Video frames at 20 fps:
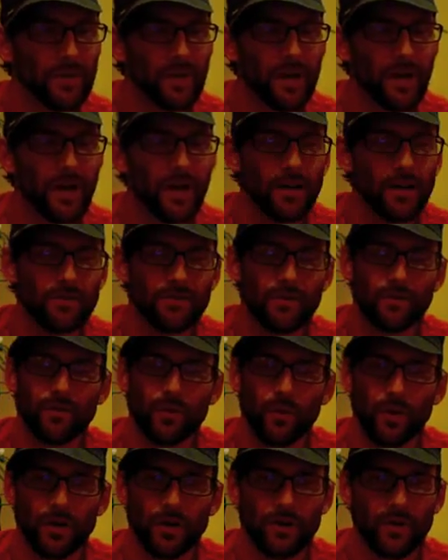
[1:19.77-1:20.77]
So
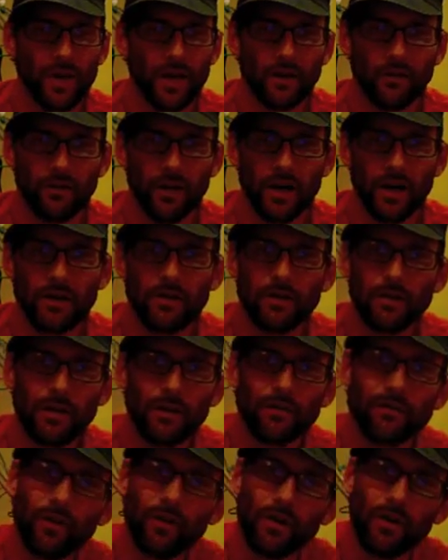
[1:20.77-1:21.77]
if you want to do that, great.
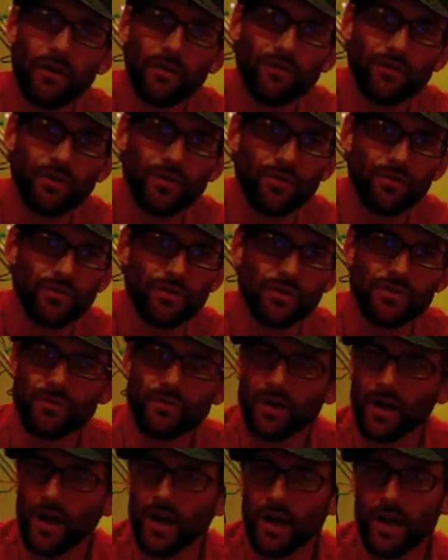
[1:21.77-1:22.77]
If you
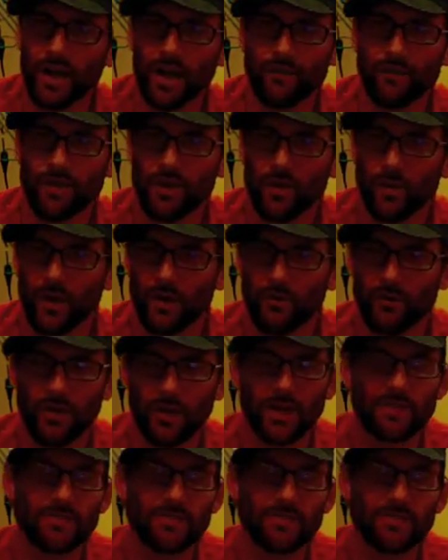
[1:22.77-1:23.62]
just read out of NIV or whatever,